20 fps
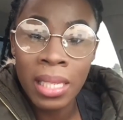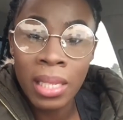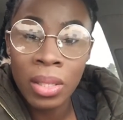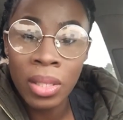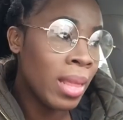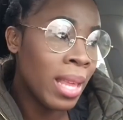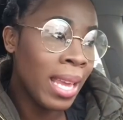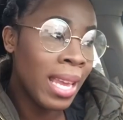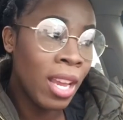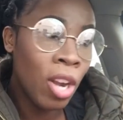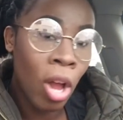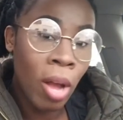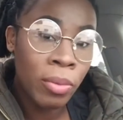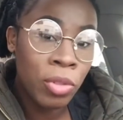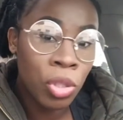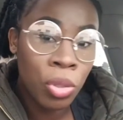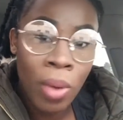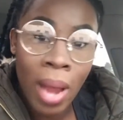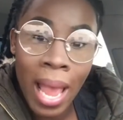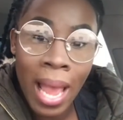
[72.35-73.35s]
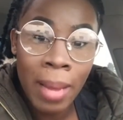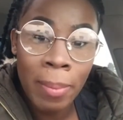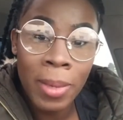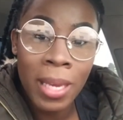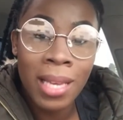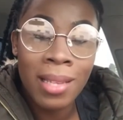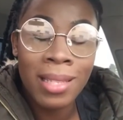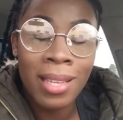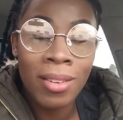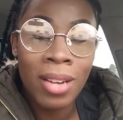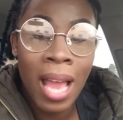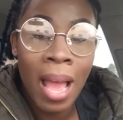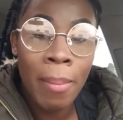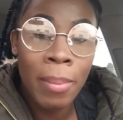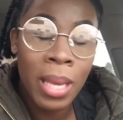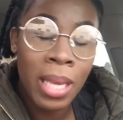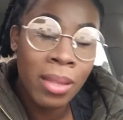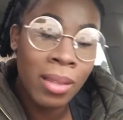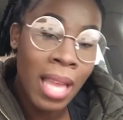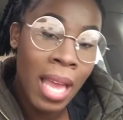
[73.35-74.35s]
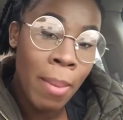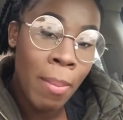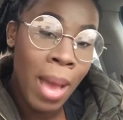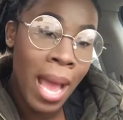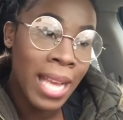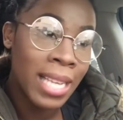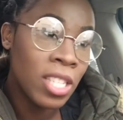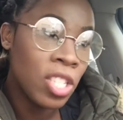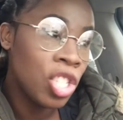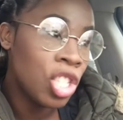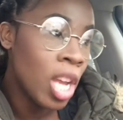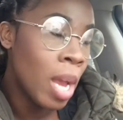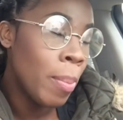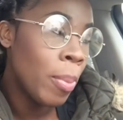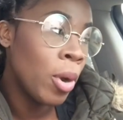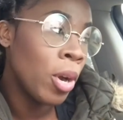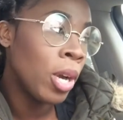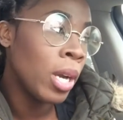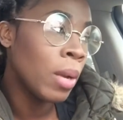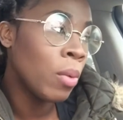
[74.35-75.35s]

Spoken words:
and they get off track because they're not being led by a shepherd.